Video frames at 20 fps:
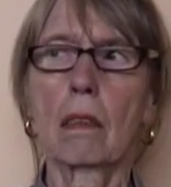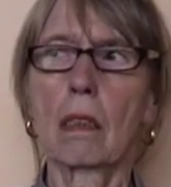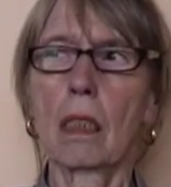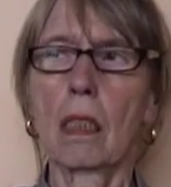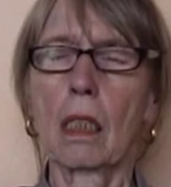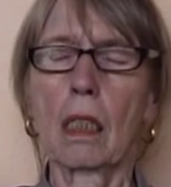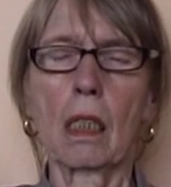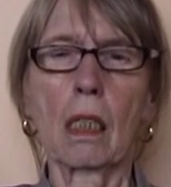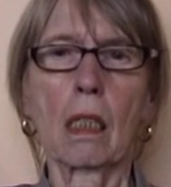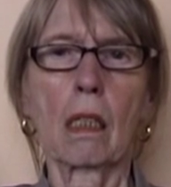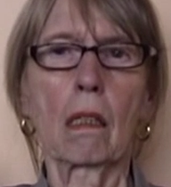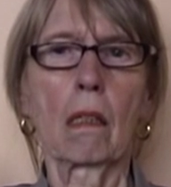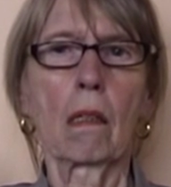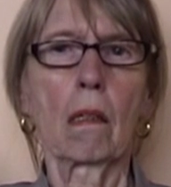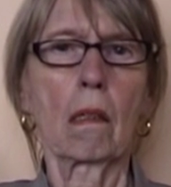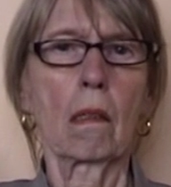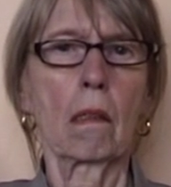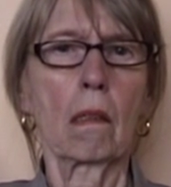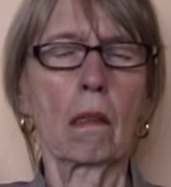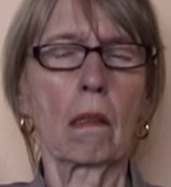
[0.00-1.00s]
here,
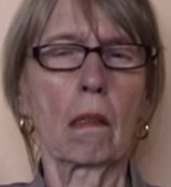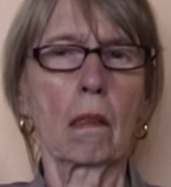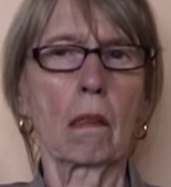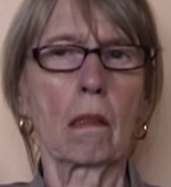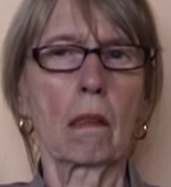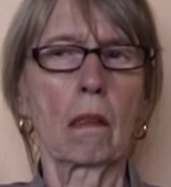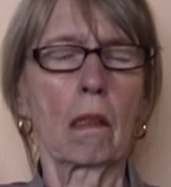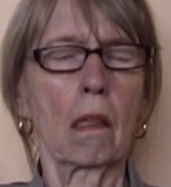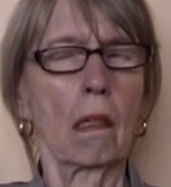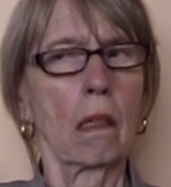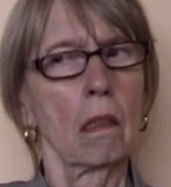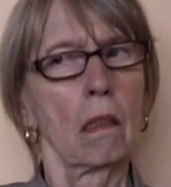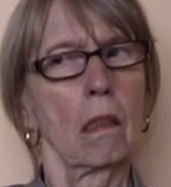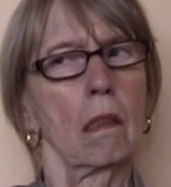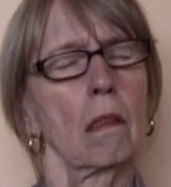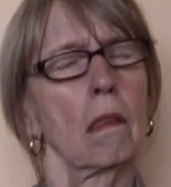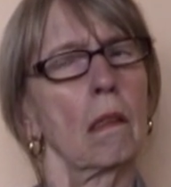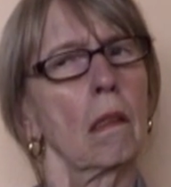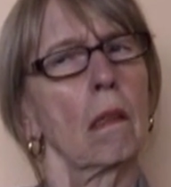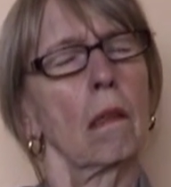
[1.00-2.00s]
I
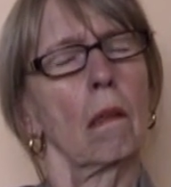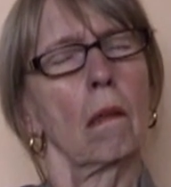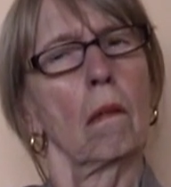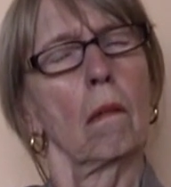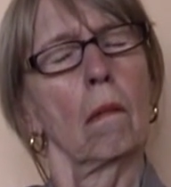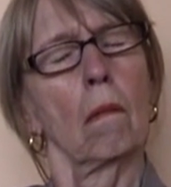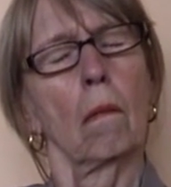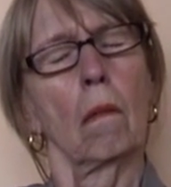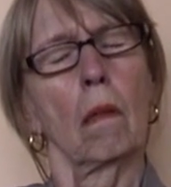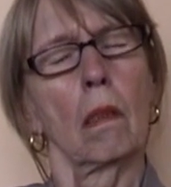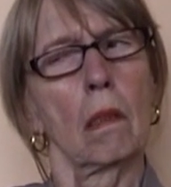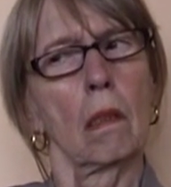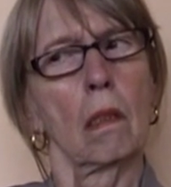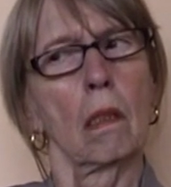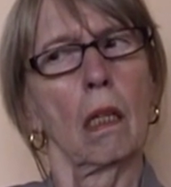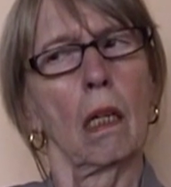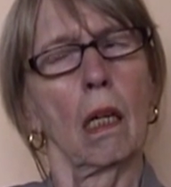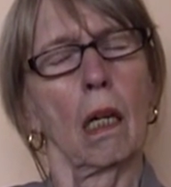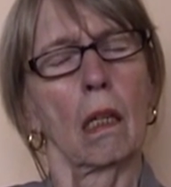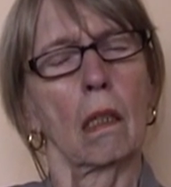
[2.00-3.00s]
thought, what's
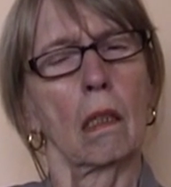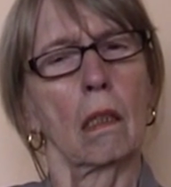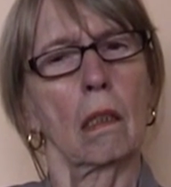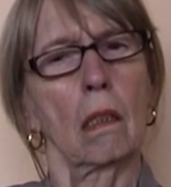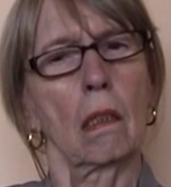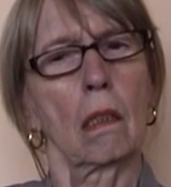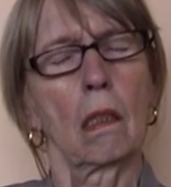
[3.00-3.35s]
that?